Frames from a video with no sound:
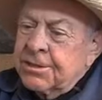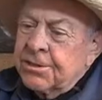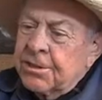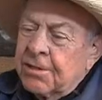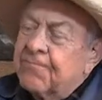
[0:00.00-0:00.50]

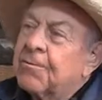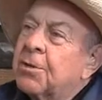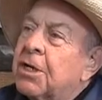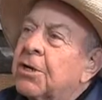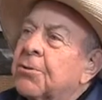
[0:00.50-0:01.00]
You're not
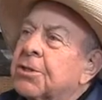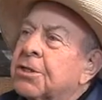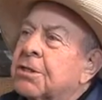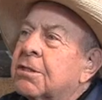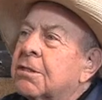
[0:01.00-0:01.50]
familiar
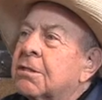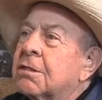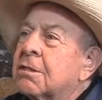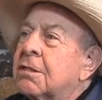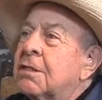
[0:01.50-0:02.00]
with,
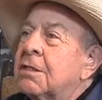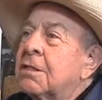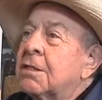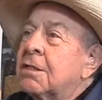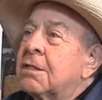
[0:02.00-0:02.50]

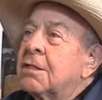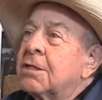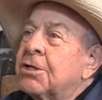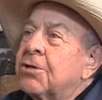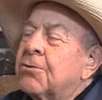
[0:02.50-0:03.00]

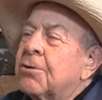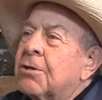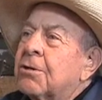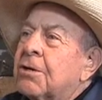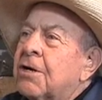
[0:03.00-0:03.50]
you know
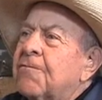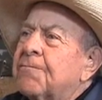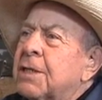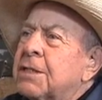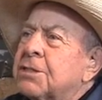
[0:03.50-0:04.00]
where
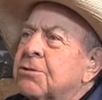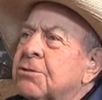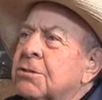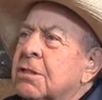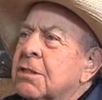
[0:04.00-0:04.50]
Ralph Pace
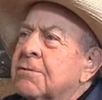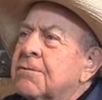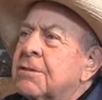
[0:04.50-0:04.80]
used to live?